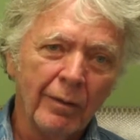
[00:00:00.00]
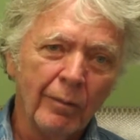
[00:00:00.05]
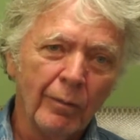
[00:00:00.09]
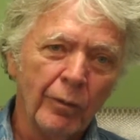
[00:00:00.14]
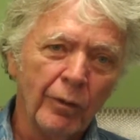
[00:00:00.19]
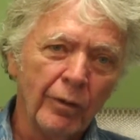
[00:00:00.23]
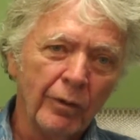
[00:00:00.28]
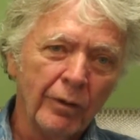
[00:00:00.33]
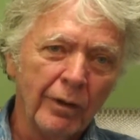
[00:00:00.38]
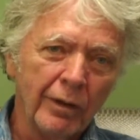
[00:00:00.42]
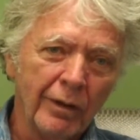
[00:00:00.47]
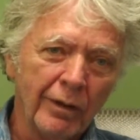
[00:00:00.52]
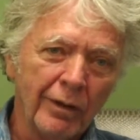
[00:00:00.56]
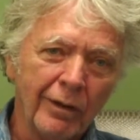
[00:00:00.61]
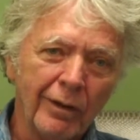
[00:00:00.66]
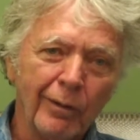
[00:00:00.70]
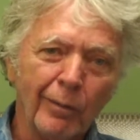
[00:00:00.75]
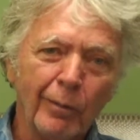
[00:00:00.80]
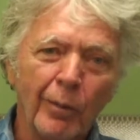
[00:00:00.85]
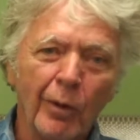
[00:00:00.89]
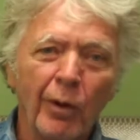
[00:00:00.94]
Pull a
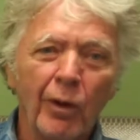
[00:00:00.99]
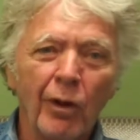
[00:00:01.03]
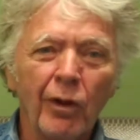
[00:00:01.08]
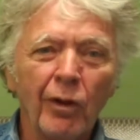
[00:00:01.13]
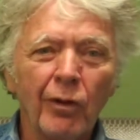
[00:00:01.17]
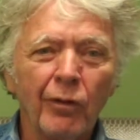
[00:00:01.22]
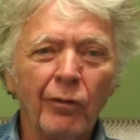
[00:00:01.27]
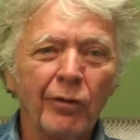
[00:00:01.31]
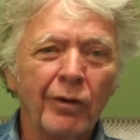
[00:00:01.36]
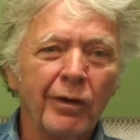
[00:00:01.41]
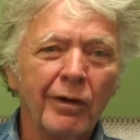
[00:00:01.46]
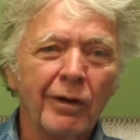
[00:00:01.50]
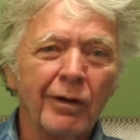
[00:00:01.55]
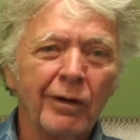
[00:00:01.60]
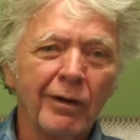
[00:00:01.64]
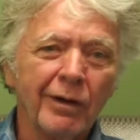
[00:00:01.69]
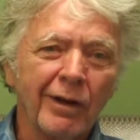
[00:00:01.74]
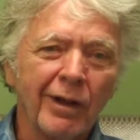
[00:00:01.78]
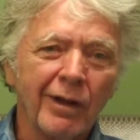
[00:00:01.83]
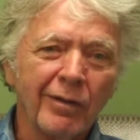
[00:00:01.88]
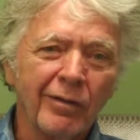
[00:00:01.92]
little ball over here,
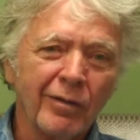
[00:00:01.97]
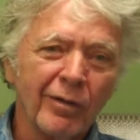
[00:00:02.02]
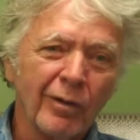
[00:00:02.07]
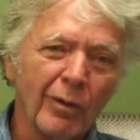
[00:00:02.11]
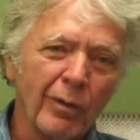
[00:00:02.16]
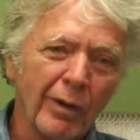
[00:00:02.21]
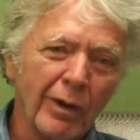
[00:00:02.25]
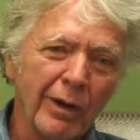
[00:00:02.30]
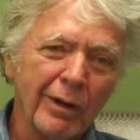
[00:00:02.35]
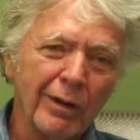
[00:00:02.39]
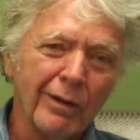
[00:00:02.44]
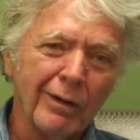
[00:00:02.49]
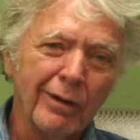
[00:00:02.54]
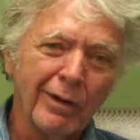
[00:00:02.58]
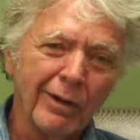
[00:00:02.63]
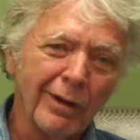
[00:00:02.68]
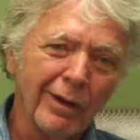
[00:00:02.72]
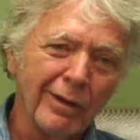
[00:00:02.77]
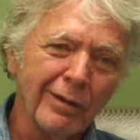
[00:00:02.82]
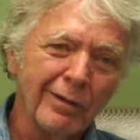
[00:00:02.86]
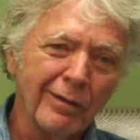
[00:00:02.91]
it gets greener,
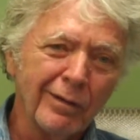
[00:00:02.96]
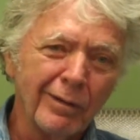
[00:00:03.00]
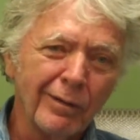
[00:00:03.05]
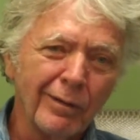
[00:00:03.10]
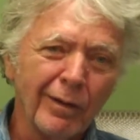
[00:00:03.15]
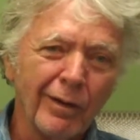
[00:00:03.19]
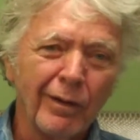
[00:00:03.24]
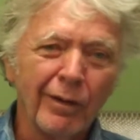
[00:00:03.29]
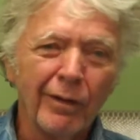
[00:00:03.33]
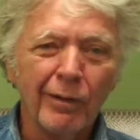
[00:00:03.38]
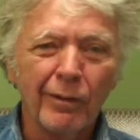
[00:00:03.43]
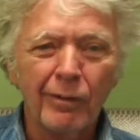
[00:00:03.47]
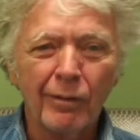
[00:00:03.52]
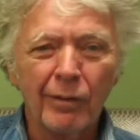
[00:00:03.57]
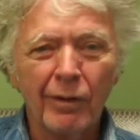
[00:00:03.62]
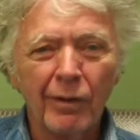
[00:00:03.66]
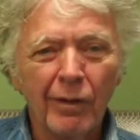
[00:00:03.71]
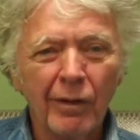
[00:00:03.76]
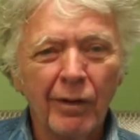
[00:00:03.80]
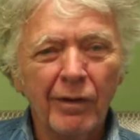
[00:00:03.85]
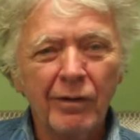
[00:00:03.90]
it gets yellow, and
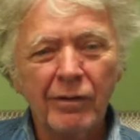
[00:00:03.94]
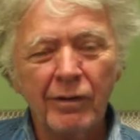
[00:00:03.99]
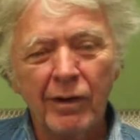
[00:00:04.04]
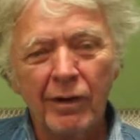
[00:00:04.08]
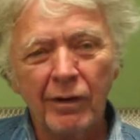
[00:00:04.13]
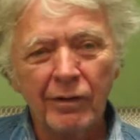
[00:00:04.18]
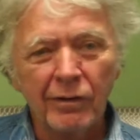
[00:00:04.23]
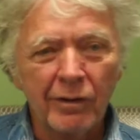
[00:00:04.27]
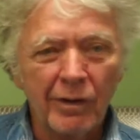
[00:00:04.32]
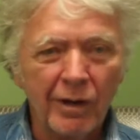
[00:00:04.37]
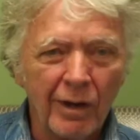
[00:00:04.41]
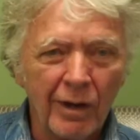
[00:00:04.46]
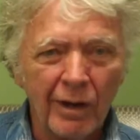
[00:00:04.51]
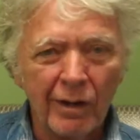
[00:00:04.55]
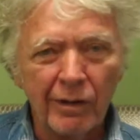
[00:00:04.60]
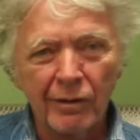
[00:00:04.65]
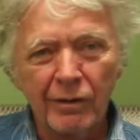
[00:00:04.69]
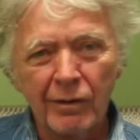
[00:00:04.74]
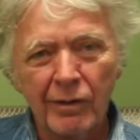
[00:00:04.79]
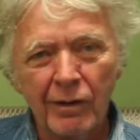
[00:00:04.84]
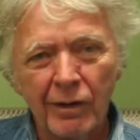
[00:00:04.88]
change
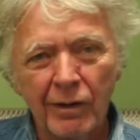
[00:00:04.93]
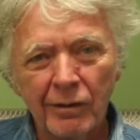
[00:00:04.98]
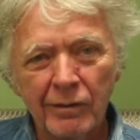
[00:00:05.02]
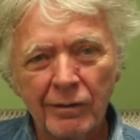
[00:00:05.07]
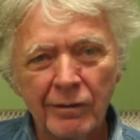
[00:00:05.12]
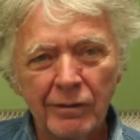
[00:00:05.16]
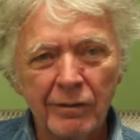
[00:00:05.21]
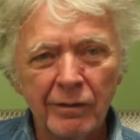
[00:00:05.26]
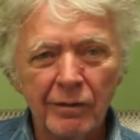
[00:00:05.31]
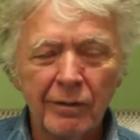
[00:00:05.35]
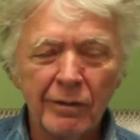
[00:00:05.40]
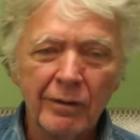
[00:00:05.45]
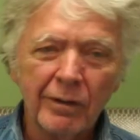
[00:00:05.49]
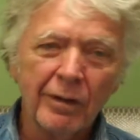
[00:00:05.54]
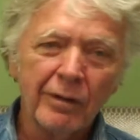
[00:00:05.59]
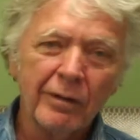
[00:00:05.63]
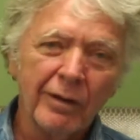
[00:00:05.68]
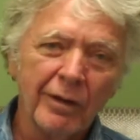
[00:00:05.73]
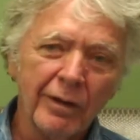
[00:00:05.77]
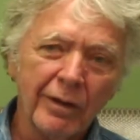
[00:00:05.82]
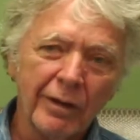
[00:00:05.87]
contrast.
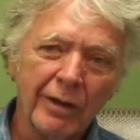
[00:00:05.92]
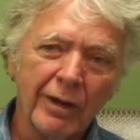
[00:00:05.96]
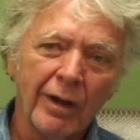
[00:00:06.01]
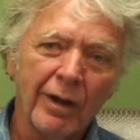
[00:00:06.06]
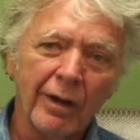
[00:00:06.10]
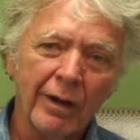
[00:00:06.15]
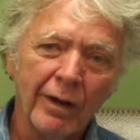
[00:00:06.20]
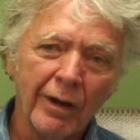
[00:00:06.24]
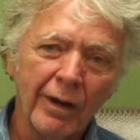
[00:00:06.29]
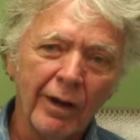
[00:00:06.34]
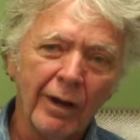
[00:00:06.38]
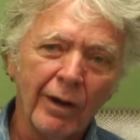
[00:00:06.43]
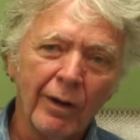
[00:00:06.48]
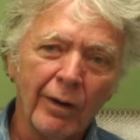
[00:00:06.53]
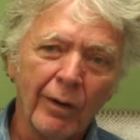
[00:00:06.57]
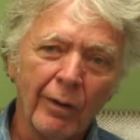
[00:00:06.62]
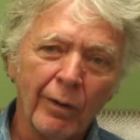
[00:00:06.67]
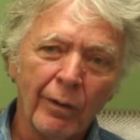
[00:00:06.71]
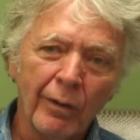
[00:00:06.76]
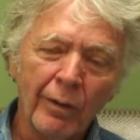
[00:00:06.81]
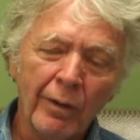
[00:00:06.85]
Click on an
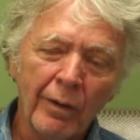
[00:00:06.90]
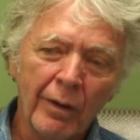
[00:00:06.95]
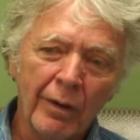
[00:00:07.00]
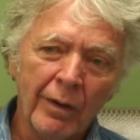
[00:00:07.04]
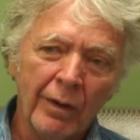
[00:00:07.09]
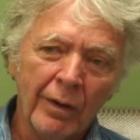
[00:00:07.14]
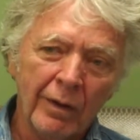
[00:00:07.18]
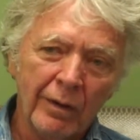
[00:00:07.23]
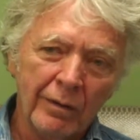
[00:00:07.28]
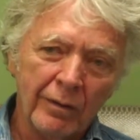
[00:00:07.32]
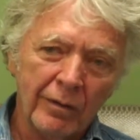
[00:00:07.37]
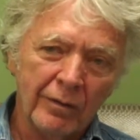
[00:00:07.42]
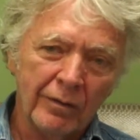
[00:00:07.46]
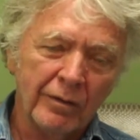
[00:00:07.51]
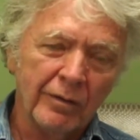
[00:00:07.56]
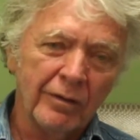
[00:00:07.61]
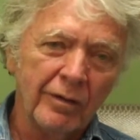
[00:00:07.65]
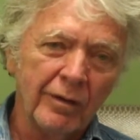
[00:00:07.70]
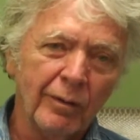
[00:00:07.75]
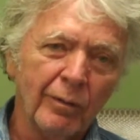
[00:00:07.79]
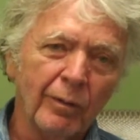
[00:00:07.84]
arrow to
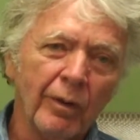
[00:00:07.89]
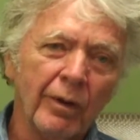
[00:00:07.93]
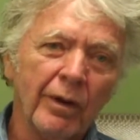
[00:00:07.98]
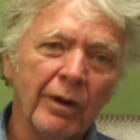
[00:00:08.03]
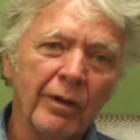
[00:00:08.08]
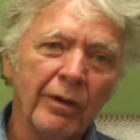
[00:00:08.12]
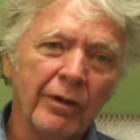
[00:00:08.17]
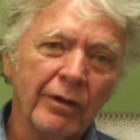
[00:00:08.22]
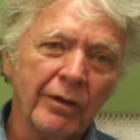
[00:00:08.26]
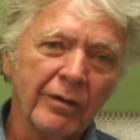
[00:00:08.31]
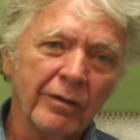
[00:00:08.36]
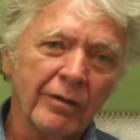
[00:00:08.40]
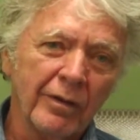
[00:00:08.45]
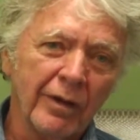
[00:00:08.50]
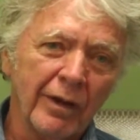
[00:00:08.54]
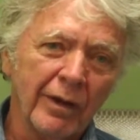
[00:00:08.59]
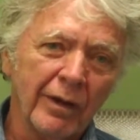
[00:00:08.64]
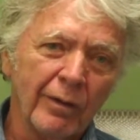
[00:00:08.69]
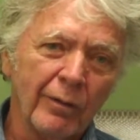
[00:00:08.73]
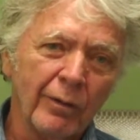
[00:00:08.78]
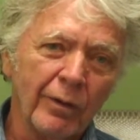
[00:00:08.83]
see what it looks
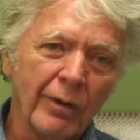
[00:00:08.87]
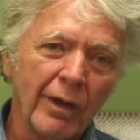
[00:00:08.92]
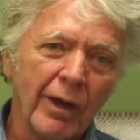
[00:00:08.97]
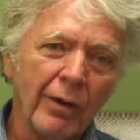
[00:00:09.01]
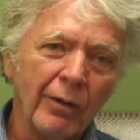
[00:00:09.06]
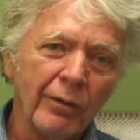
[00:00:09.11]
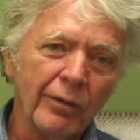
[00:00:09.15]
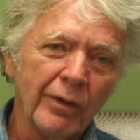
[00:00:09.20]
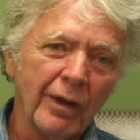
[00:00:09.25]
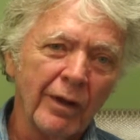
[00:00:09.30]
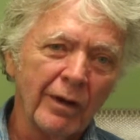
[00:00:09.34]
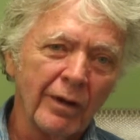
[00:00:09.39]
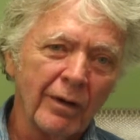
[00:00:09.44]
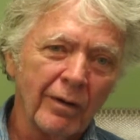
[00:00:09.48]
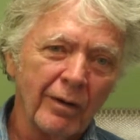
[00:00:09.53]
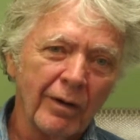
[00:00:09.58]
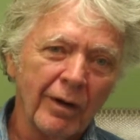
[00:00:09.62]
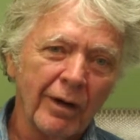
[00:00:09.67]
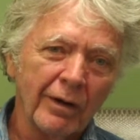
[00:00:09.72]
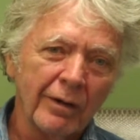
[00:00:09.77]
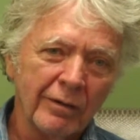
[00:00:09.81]
like without that
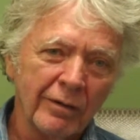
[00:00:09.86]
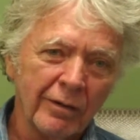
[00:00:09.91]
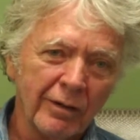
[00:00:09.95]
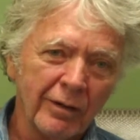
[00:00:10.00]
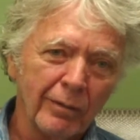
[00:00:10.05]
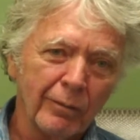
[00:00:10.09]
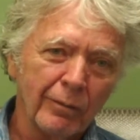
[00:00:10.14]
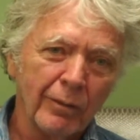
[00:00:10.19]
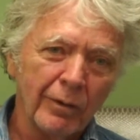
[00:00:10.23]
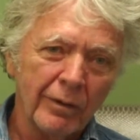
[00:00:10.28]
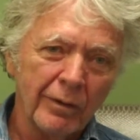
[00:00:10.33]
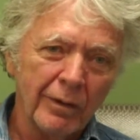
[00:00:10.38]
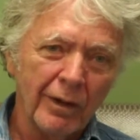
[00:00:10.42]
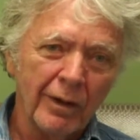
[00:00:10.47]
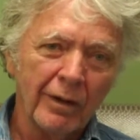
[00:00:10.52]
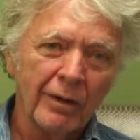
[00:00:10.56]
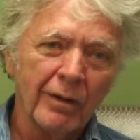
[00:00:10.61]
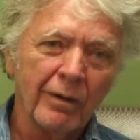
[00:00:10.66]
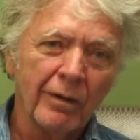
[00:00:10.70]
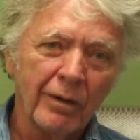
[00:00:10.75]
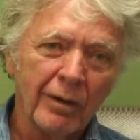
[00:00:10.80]
correction and with
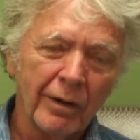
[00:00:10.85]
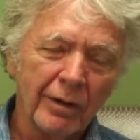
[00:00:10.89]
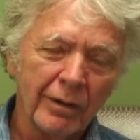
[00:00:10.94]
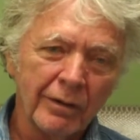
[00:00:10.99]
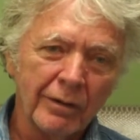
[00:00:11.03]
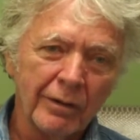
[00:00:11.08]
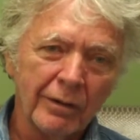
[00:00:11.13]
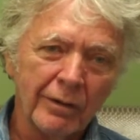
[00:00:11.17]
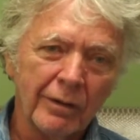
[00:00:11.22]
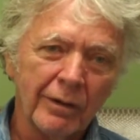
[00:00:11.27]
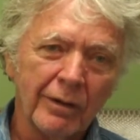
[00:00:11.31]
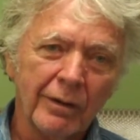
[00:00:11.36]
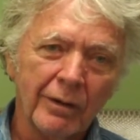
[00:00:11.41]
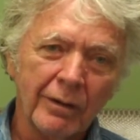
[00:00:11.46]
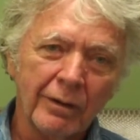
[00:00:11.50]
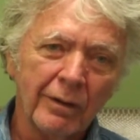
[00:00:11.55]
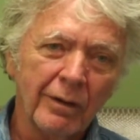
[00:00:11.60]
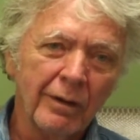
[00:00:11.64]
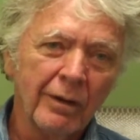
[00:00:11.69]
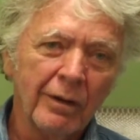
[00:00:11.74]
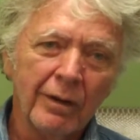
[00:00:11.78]
that correction, and
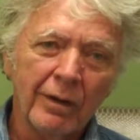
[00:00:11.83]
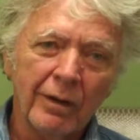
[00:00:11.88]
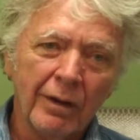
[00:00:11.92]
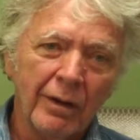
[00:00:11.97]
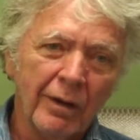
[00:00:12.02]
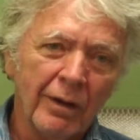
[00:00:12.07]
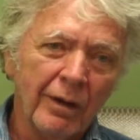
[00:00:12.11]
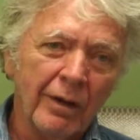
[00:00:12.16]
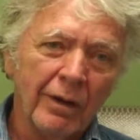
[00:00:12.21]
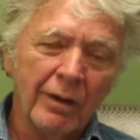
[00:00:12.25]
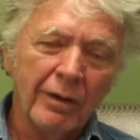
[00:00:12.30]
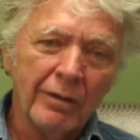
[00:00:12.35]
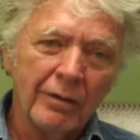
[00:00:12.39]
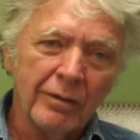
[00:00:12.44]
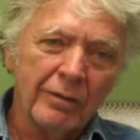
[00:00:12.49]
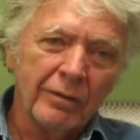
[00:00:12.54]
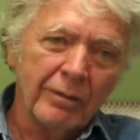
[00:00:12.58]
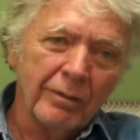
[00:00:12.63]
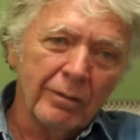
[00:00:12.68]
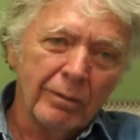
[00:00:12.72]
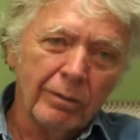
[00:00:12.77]

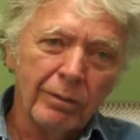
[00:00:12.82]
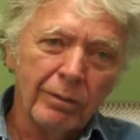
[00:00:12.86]
it's